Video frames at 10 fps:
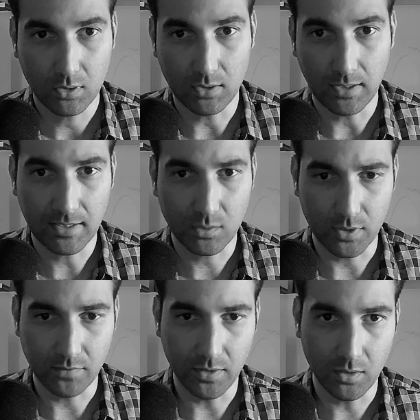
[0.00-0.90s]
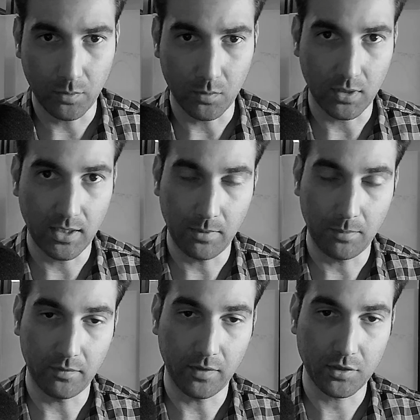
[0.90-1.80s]
last week's video, we were looking at my
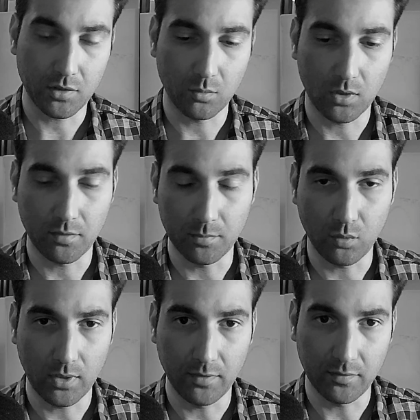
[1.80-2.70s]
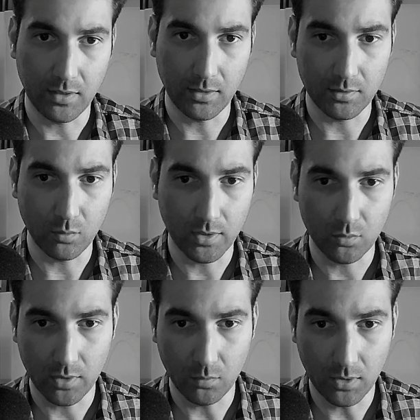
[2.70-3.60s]
professional work from 2015 to
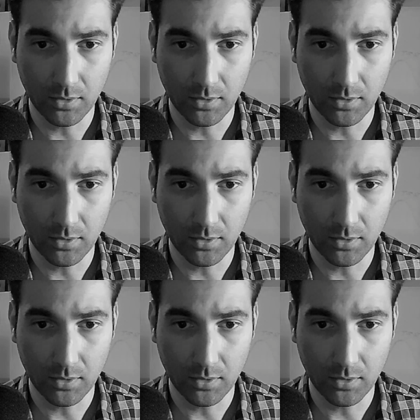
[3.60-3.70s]
2021.